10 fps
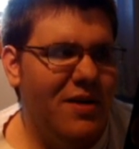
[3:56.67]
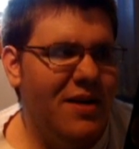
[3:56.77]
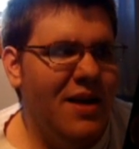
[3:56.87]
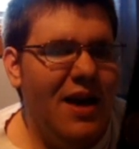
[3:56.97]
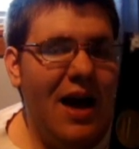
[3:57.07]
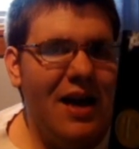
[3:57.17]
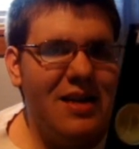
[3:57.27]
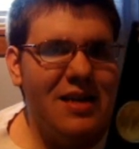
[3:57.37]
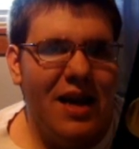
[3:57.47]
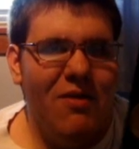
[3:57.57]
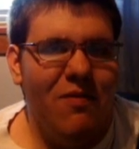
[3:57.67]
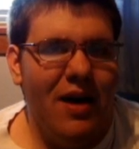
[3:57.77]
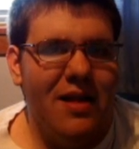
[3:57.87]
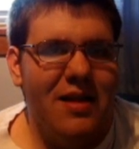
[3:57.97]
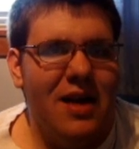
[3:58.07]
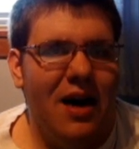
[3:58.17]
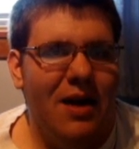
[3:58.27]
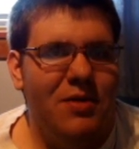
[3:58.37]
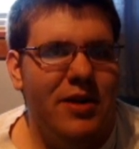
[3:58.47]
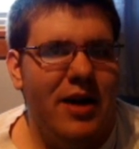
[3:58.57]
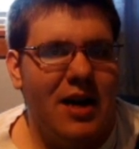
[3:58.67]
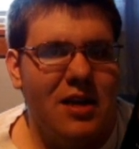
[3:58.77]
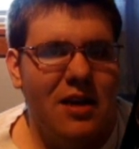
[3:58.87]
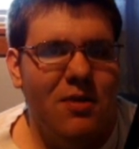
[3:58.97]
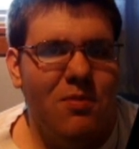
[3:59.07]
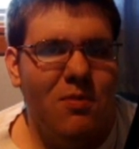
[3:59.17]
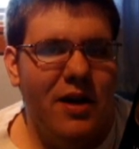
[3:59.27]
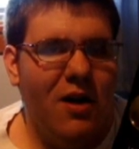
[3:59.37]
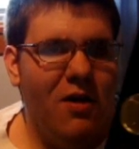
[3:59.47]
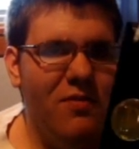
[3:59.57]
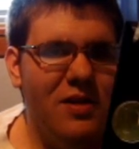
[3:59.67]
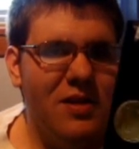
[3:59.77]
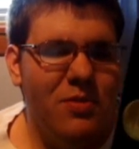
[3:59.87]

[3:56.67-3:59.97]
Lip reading: but I just haven't found the time to actually read all of his